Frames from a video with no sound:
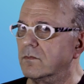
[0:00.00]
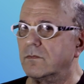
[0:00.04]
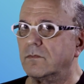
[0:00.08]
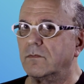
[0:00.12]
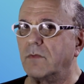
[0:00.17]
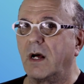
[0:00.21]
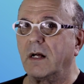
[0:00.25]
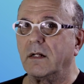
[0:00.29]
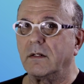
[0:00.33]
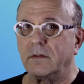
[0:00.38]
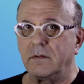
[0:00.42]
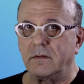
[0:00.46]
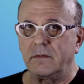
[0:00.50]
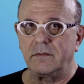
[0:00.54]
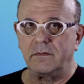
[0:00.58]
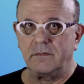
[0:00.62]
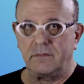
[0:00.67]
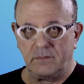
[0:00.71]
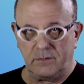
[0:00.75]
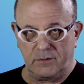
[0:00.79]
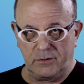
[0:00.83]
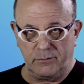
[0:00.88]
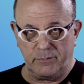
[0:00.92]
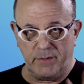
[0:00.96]
Well,
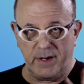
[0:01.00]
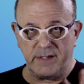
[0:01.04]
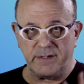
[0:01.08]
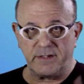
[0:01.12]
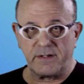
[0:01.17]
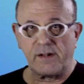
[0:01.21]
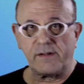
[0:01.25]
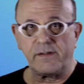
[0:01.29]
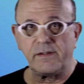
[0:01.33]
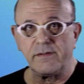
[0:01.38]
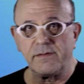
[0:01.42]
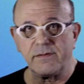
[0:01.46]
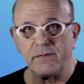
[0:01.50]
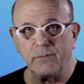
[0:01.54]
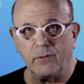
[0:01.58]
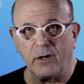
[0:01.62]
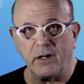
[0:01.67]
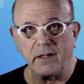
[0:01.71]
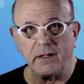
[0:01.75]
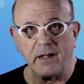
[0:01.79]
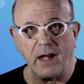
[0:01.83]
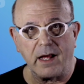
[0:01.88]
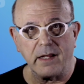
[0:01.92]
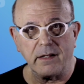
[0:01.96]
two reasons.
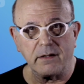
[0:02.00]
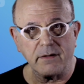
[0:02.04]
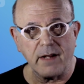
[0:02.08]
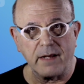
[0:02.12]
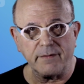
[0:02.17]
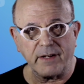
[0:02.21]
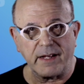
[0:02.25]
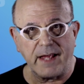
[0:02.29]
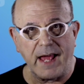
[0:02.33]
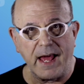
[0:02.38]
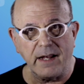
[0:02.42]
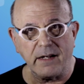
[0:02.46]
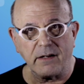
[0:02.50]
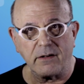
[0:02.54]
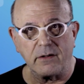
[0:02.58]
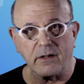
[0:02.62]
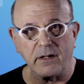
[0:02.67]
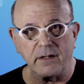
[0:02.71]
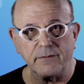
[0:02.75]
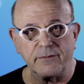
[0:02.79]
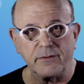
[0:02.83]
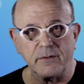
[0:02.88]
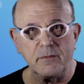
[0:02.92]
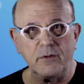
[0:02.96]
One, I don't have a
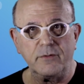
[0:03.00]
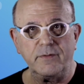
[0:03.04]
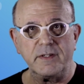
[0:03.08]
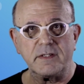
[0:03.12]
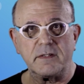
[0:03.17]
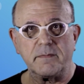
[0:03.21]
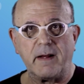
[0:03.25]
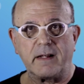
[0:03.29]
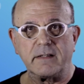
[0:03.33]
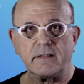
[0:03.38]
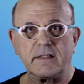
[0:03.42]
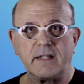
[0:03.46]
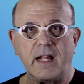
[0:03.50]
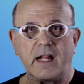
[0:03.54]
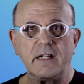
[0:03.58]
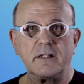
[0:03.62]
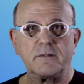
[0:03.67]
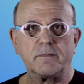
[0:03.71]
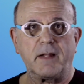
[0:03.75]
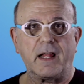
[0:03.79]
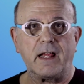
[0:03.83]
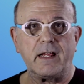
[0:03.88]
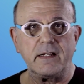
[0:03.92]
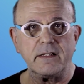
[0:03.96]
category for movies about
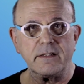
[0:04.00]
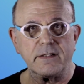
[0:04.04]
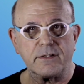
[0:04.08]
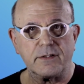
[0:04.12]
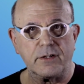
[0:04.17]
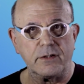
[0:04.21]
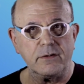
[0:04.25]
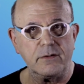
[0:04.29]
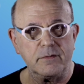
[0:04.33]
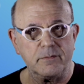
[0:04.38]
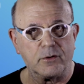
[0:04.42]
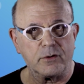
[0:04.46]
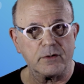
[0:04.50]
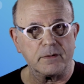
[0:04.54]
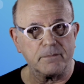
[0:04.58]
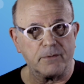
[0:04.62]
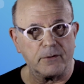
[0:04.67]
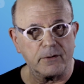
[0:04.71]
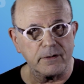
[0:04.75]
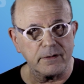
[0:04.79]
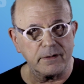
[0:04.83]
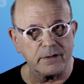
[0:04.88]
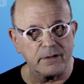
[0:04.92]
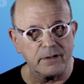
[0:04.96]
stage plays. Two, more
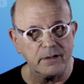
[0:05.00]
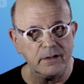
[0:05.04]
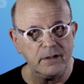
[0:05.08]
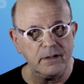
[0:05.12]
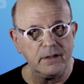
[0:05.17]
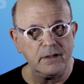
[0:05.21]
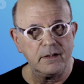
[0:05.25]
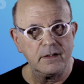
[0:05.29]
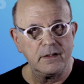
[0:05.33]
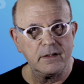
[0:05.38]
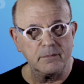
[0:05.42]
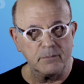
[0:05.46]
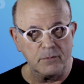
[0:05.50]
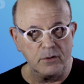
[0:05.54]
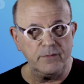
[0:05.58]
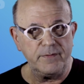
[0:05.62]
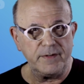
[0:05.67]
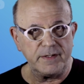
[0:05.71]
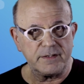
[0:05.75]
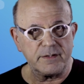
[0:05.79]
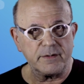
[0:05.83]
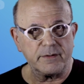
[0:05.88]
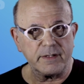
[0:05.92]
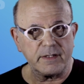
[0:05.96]
important,
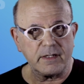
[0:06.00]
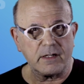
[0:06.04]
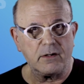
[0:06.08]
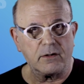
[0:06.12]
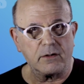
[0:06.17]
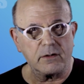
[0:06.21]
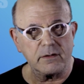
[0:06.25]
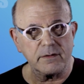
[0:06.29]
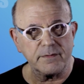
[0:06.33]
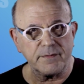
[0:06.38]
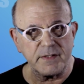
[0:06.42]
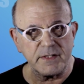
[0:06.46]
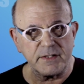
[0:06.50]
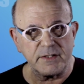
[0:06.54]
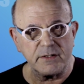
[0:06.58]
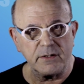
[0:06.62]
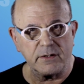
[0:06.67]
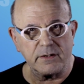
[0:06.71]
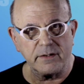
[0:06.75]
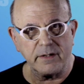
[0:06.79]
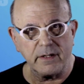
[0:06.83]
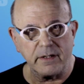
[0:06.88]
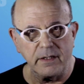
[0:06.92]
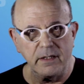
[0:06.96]
movies are at the core of the
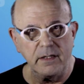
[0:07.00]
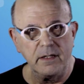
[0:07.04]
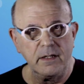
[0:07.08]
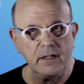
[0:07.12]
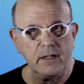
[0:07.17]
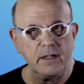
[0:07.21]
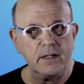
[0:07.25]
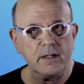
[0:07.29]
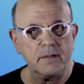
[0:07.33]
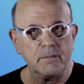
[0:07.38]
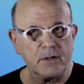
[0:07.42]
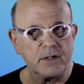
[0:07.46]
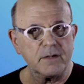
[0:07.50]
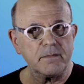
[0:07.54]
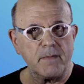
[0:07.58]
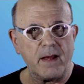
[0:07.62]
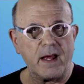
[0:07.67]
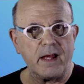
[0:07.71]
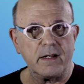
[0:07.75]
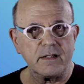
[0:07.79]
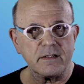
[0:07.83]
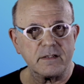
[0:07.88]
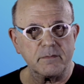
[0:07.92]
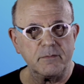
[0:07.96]
story.
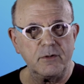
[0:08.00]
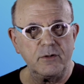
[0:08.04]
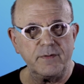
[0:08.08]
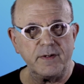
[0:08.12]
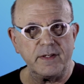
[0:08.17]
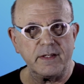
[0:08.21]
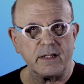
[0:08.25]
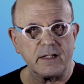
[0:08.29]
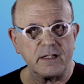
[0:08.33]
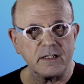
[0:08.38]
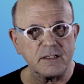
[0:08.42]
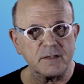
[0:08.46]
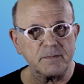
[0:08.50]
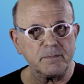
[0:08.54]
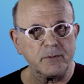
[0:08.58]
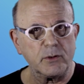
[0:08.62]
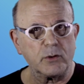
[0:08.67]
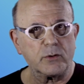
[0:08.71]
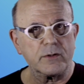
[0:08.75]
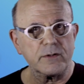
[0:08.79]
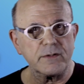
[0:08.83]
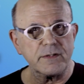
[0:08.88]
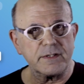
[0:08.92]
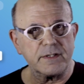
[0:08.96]
Birdman is a movie that
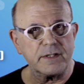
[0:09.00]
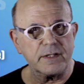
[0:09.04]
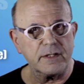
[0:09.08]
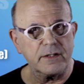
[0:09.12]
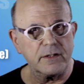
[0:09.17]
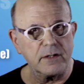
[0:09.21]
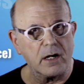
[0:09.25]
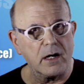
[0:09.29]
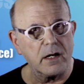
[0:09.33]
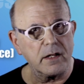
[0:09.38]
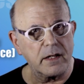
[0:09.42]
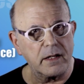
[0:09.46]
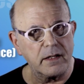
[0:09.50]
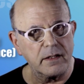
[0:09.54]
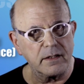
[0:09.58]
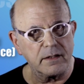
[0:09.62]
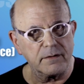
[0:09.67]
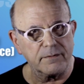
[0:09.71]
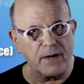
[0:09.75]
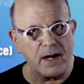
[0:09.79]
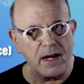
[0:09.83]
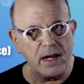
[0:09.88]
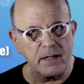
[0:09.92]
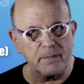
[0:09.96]
explores the yawning
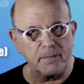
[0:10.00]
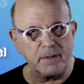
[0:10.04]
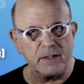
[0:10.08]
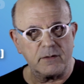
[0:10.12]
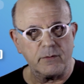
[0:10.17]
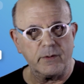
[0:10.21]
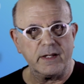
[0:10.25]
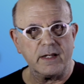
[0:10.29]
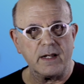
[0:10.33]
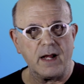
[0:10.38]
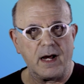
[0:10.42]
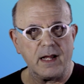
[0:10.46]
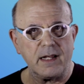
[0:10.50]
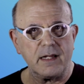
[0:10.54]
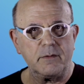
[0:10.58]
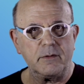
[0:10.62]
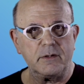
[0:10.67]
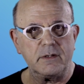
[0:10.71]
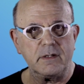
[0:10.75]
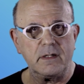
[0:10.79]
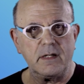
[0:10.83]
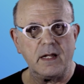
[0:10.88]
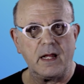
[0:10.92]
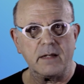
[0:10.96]
divide between
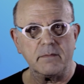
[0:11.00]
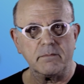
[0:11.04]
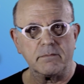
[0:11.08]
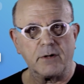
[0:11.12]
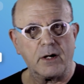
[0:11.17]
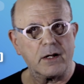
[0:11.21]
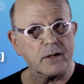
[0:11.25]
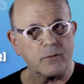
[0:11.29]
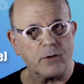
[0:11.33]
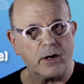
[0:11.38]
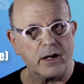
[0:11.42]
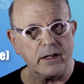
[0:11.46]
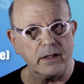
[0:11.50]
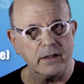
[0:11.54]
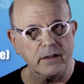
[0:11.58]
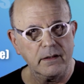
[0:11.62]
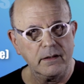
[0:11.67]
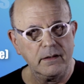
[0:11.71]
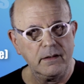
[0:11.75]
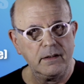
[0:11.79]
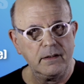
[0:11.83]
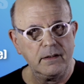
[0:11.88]
Hollywood and Broadway,